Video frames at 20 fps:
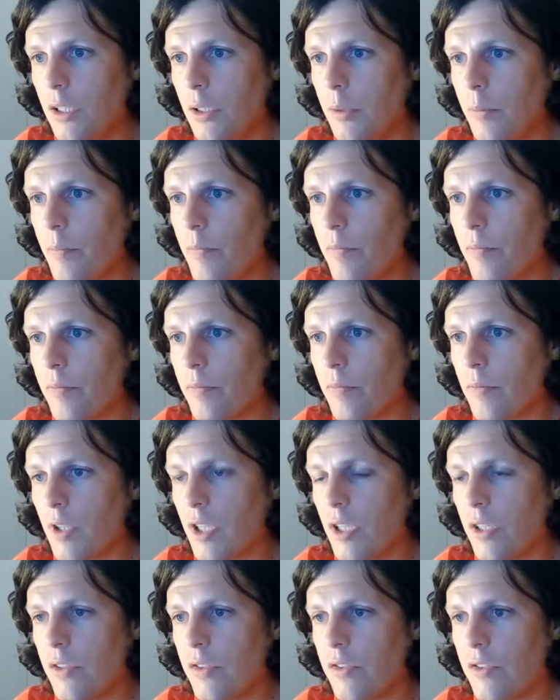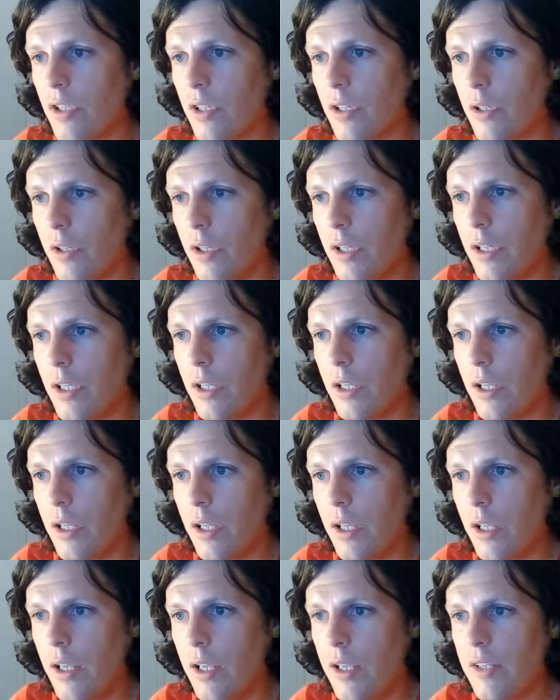Um, so
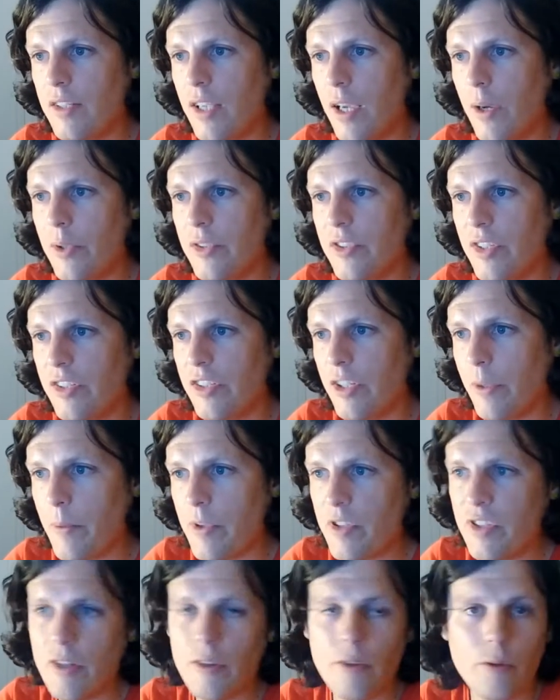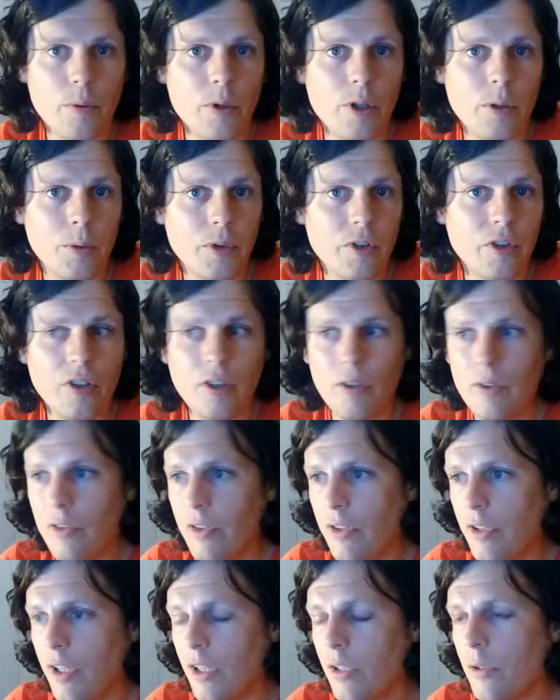here's how I set up the synth when I want
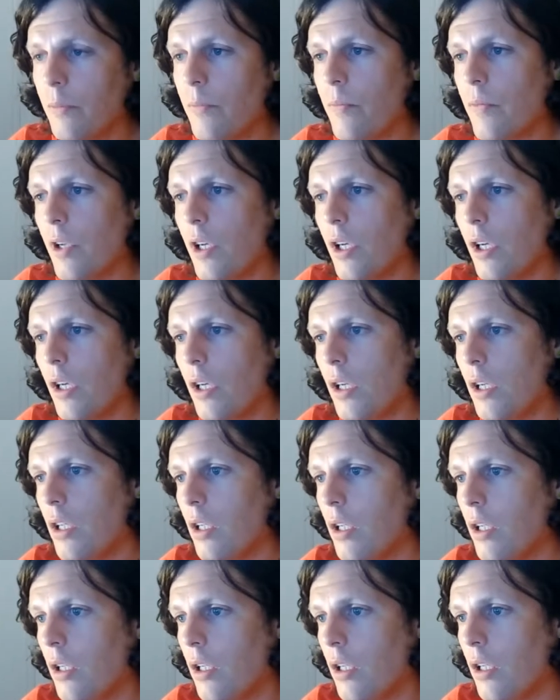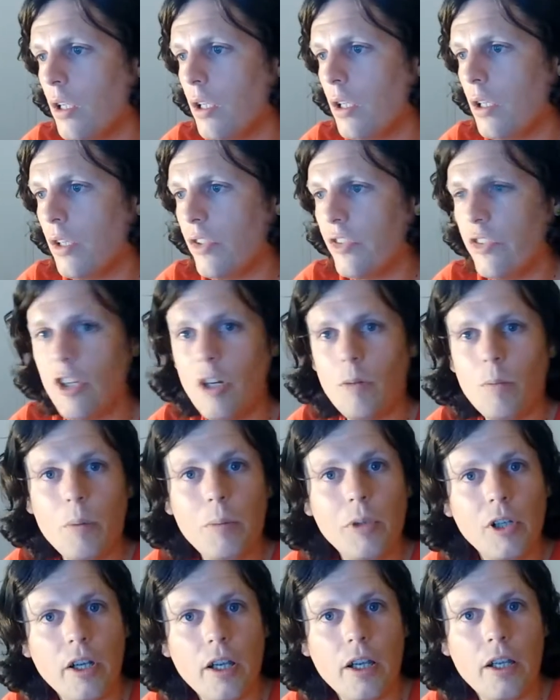to use it now. Uh, I
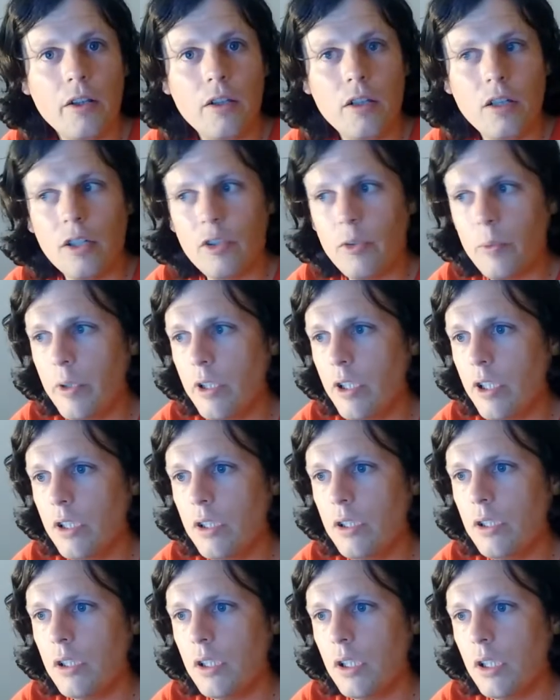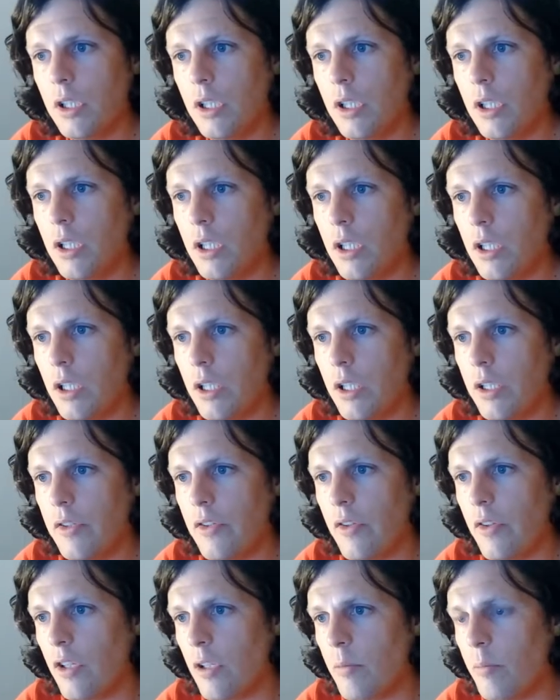start by plugging in the Arduino
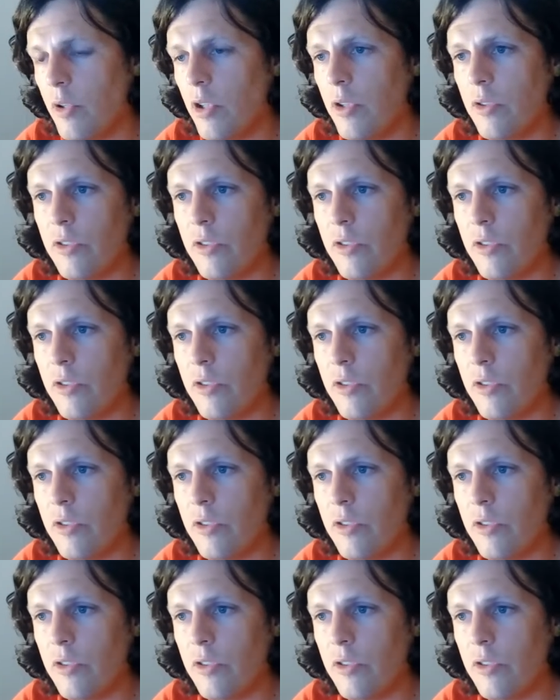uh, into